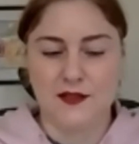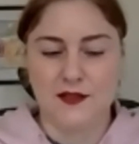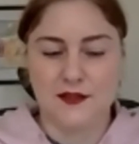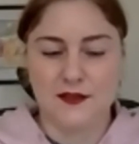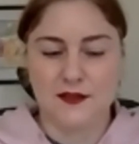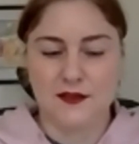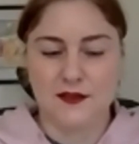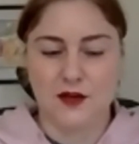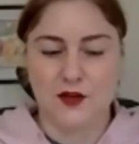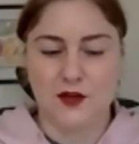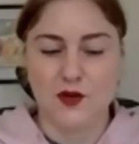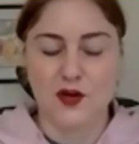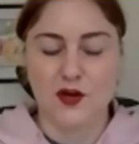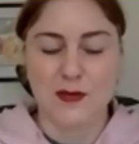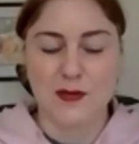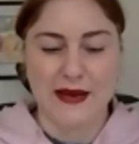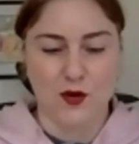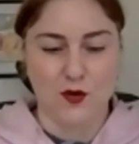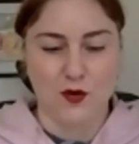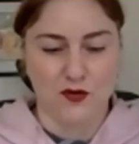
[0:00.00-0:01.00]
I'll talk
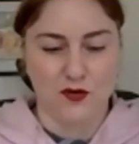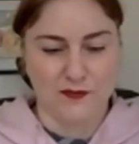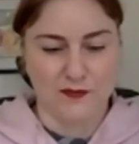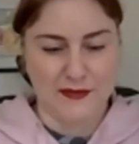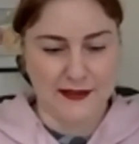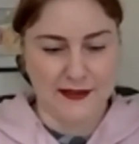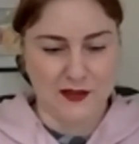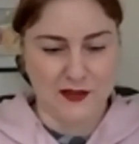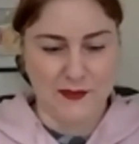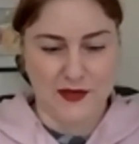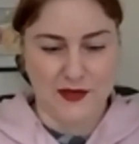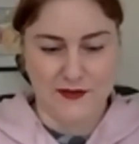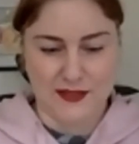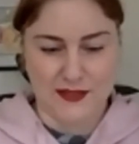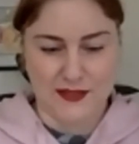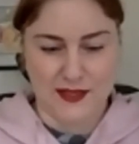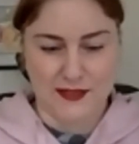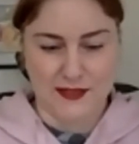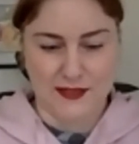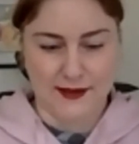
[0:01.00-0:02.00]
about all of them in a little bit of
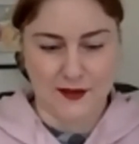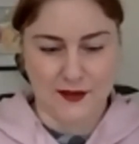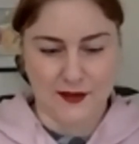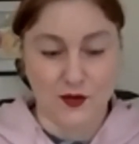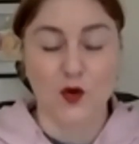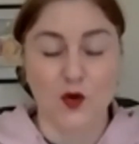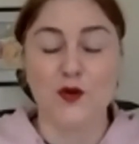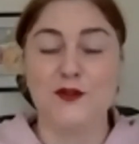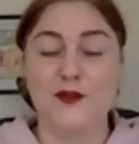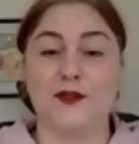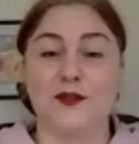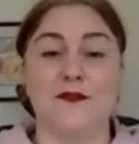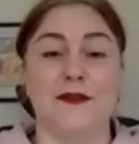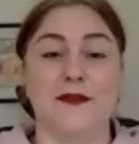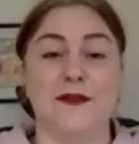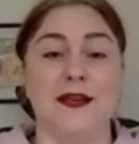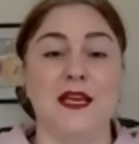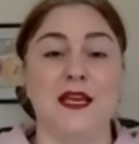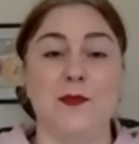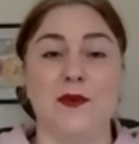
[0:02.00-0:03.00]
detail. Also, if
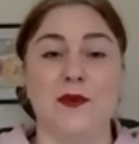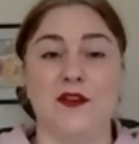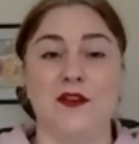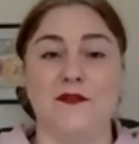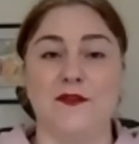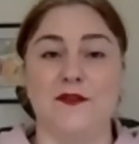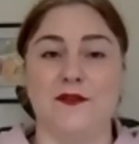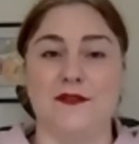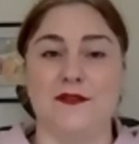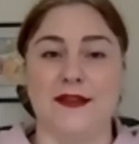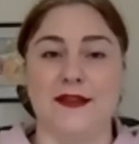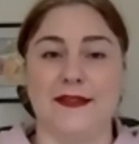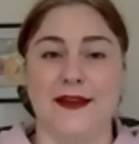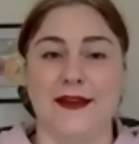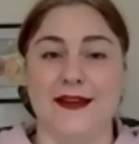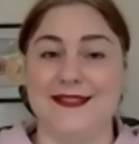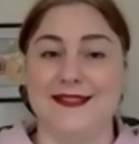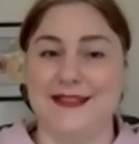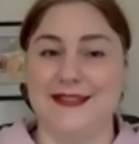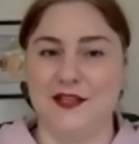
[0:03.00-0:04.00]
anybody feels like they
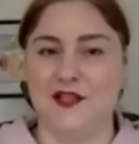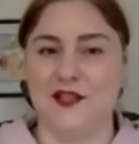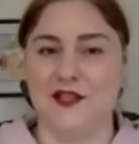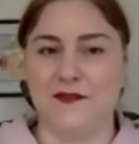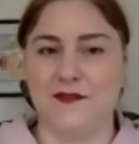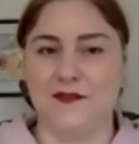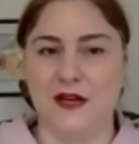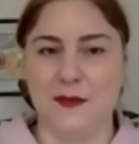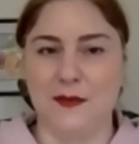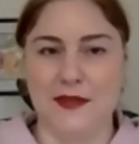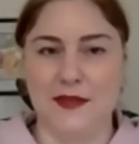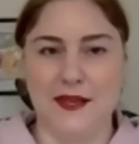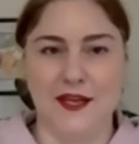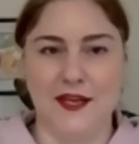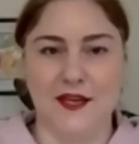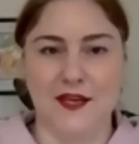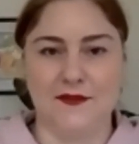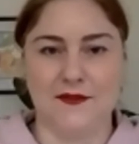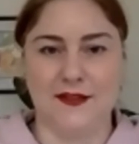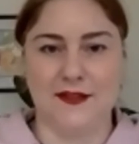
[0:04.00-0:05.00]
identify with any
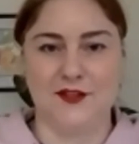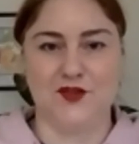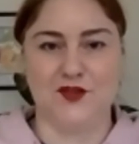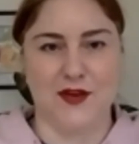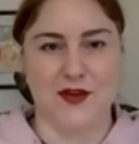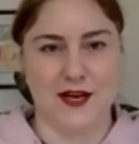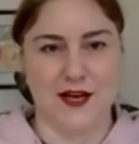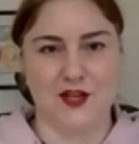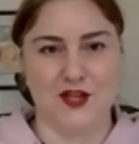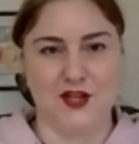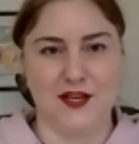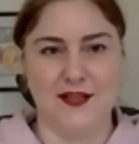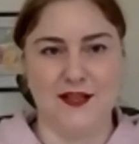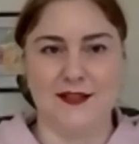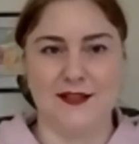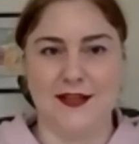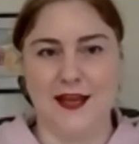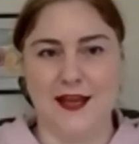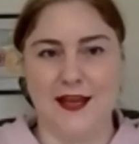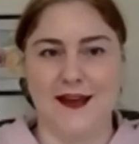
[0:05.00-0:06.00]
of these strategies
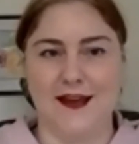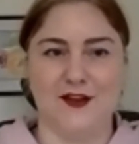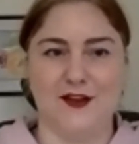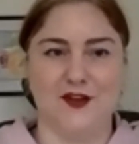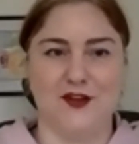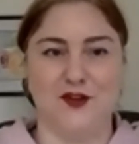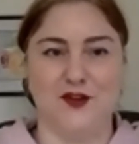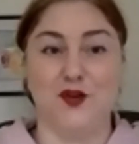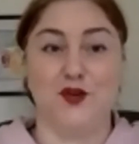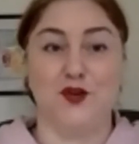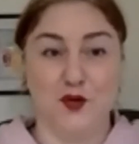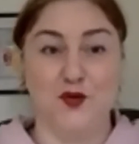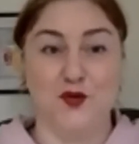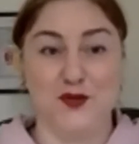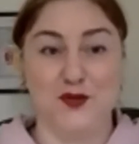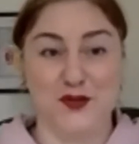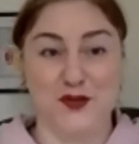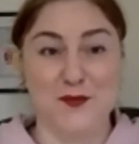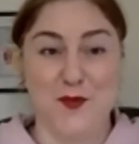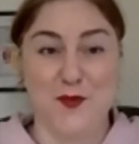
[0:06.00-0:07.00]
and you use
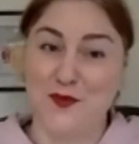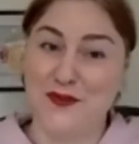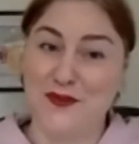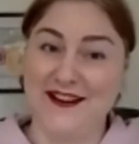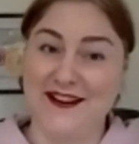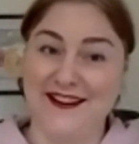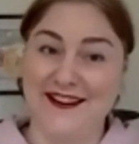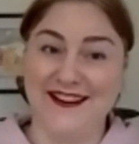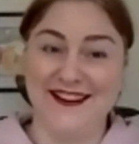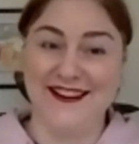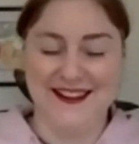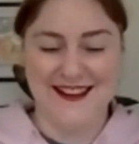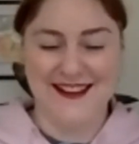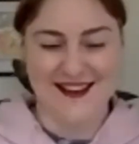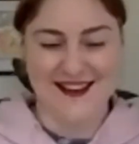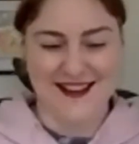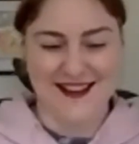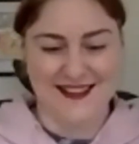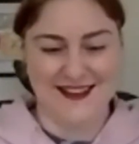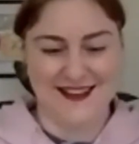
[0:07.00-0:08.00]
them already,
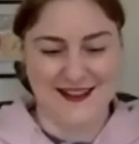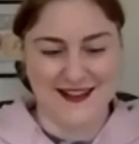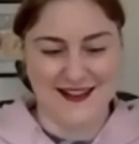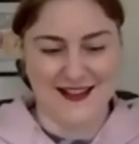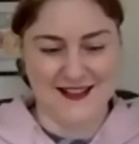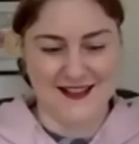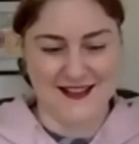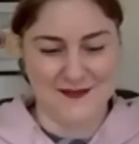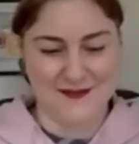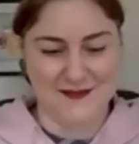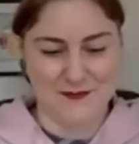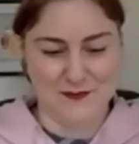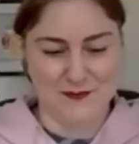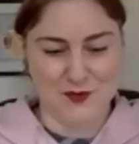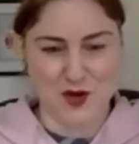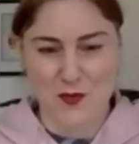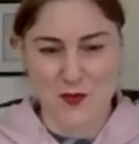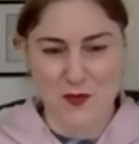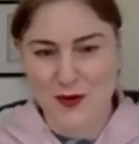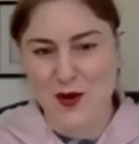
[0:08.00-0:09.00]
then
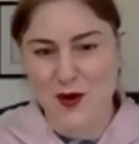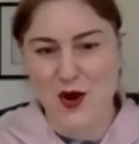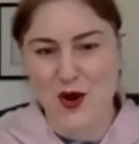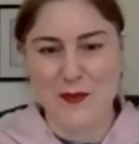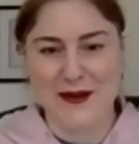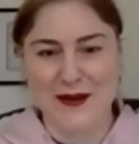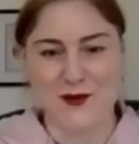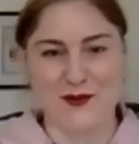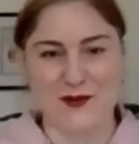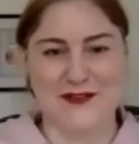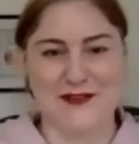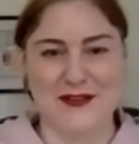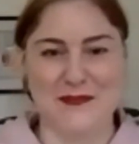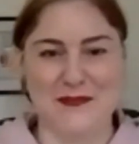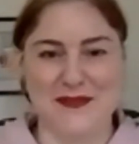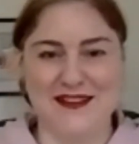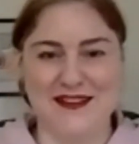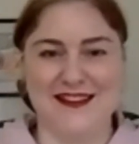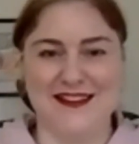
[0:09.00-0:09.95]
drop a comment or something and